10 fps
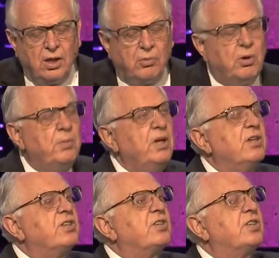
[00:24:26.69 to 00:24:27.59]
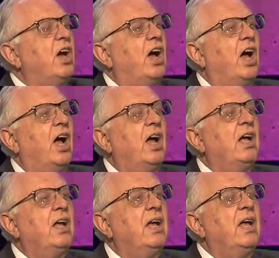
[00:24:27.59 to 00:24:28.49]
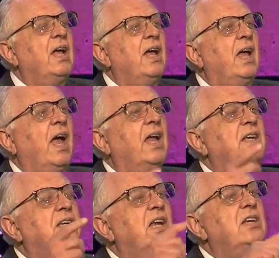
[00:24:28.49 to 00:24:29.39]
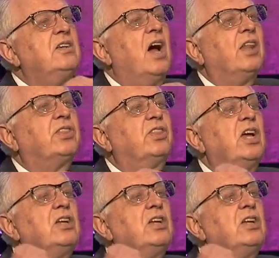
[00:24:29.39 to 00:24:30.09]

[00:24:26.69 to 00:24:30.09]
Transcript: The woman saw and did not